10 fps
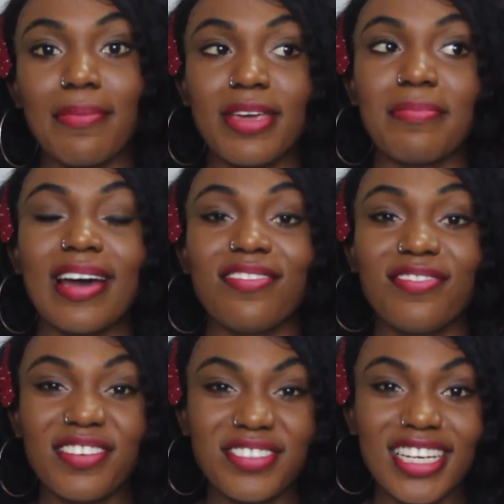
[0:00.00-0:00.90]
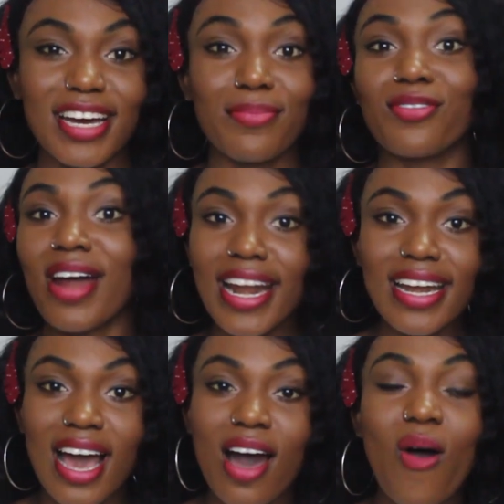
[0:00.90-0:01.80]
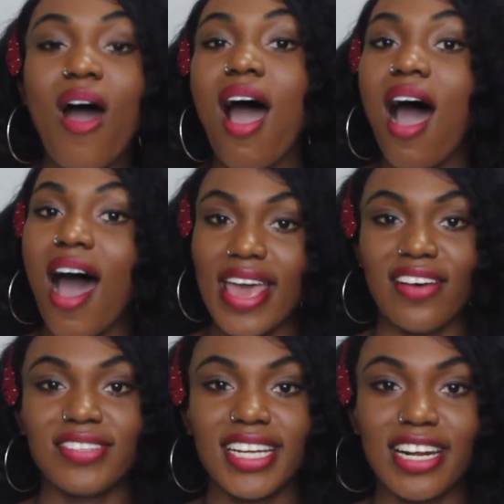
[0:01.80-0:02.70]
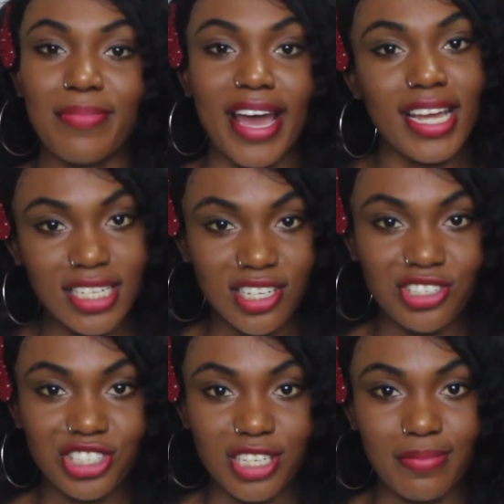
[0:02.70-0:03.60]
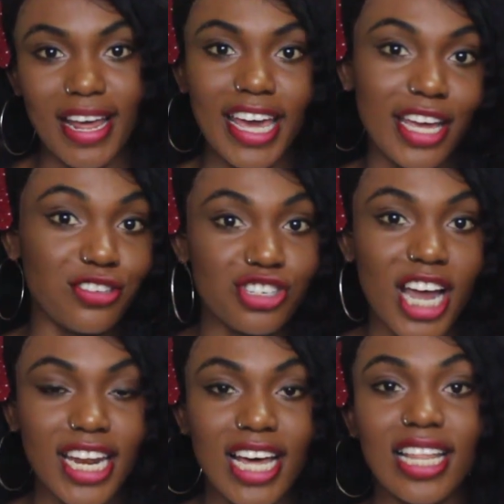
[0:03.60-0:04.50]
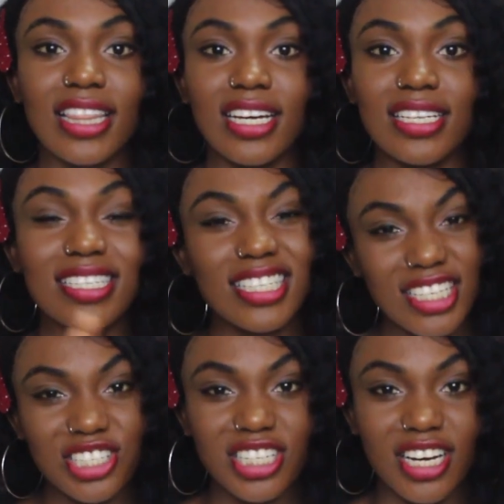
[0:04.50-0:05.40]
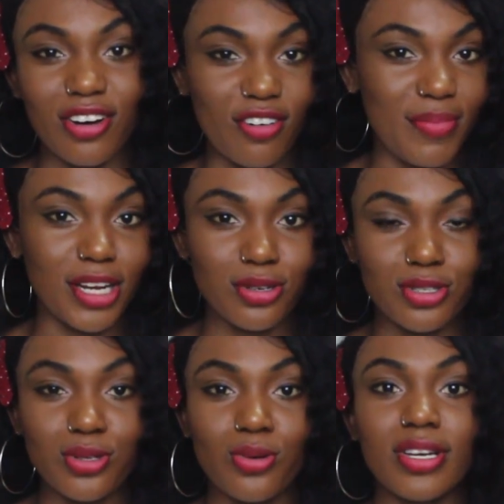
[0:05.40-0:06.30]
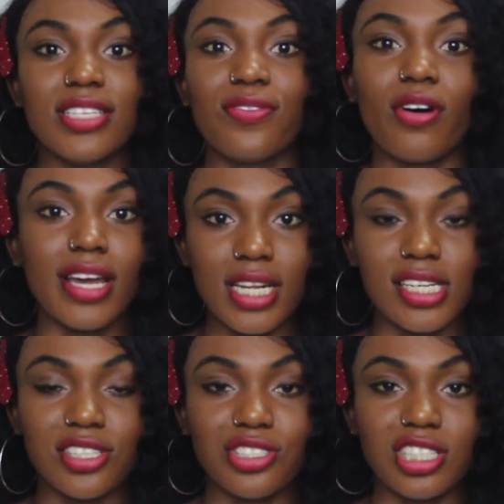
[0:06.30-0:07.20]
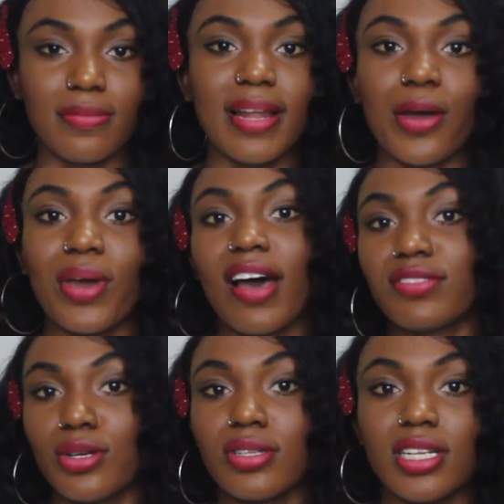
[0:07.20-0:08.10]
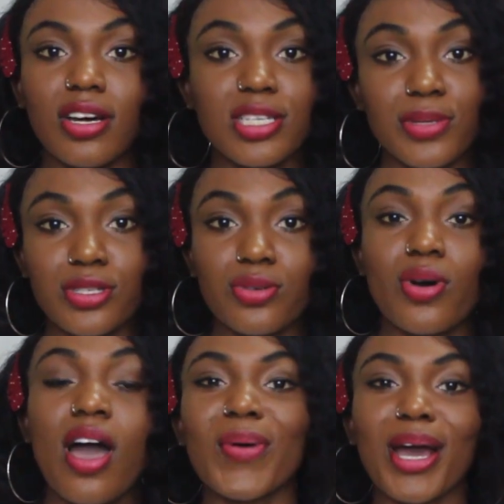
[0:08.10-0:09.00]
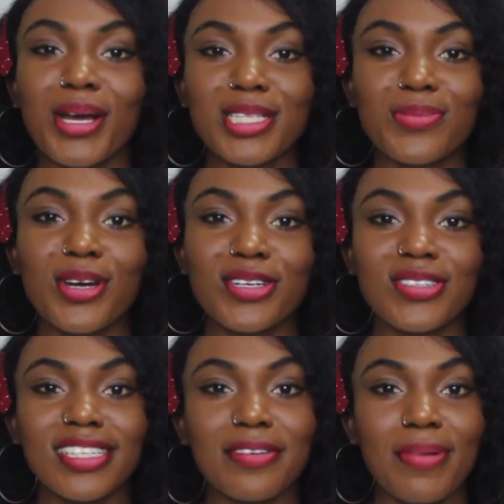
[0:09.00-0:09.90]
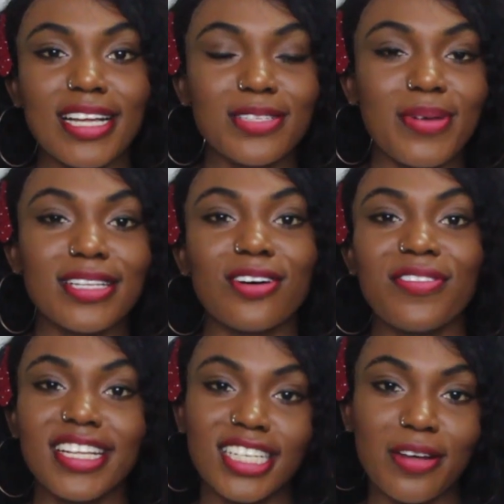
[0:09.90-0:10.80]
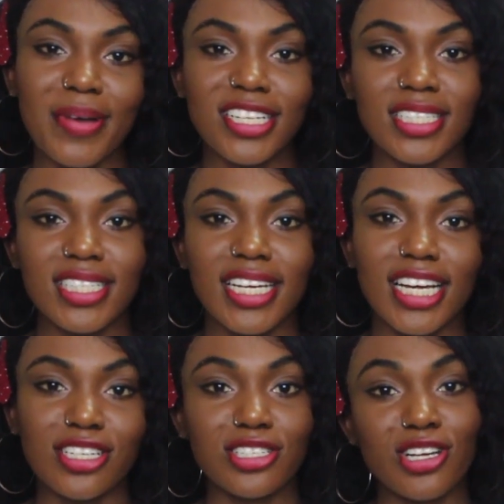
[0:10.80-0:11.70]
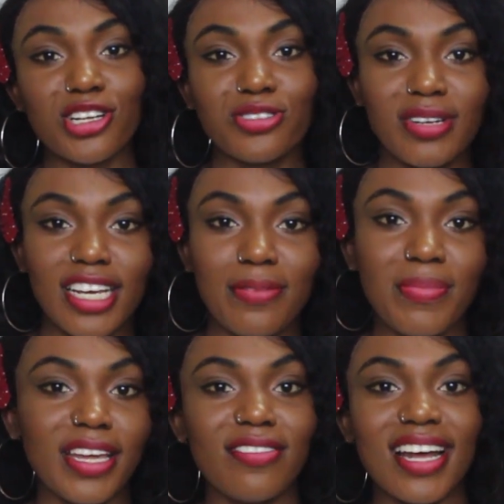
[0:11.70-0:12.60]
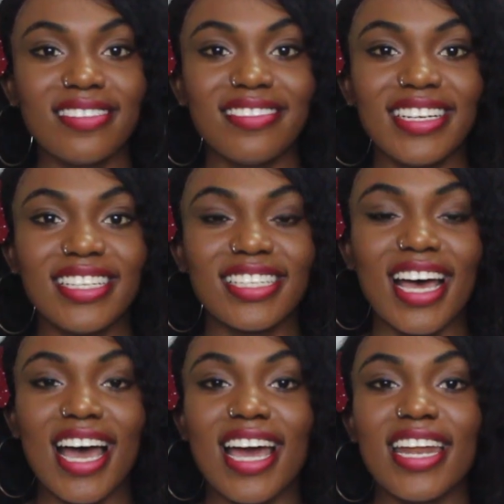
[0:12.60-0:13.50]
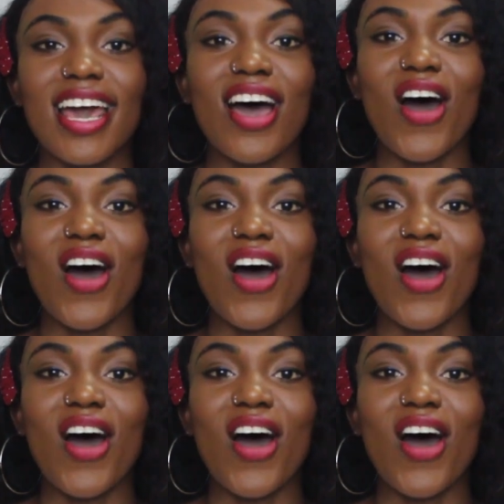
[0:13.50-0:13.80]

I'm in my fifth year, but right now I have started my internship. Like in China, the sixth year of medical school is for internship. Like we have to go to the hospital. We are going to go into the department of internal medicine, surgery, pediatrics, and